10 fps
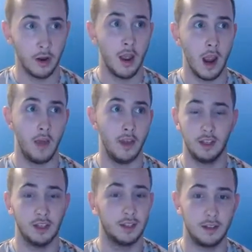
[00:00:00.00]
and they
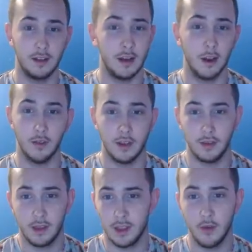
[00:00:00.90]
just, you know,
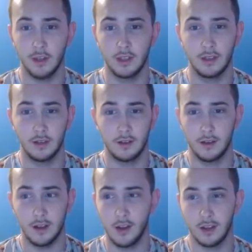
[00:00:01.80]

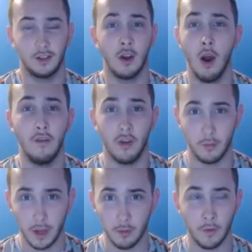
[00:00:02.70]
you could just go off on
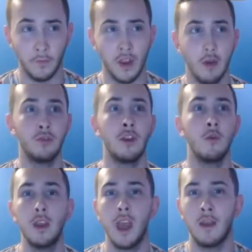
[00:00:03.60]
people. The only thing
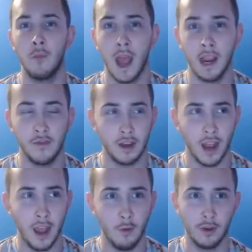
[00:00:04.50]
we had back in the
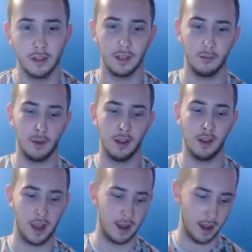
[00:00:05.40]
day was it'd be
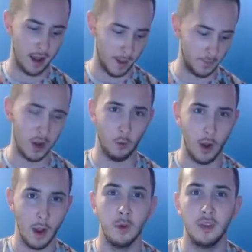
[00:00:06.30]
like a
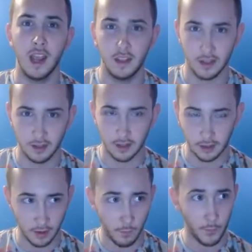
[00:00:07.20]
reputation
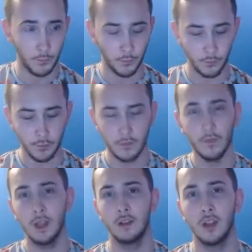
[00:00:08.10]
system.
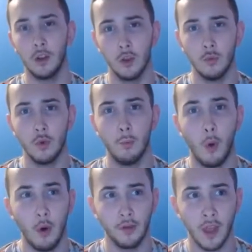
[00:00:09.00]
So you'd
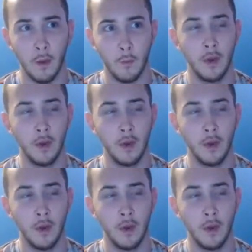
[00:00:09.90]
report them, and